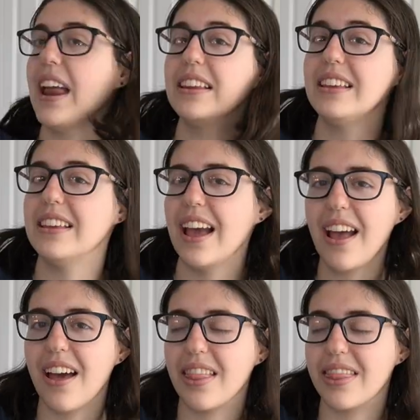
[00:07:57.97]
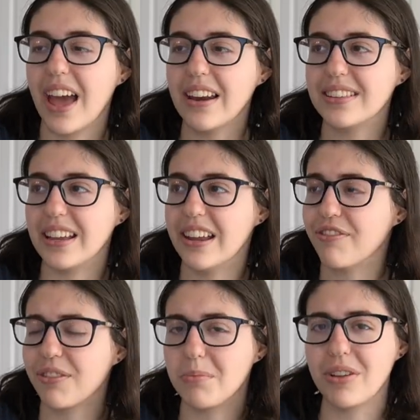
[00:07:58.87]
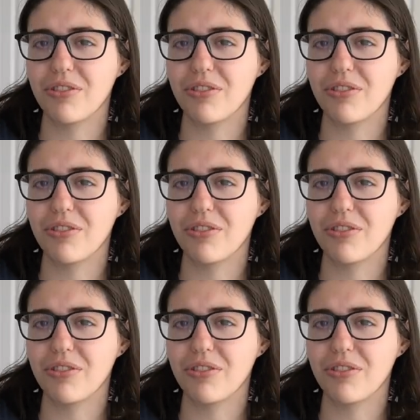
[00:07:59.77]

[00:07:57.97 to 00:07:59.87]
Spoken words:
And yeah, that is it from me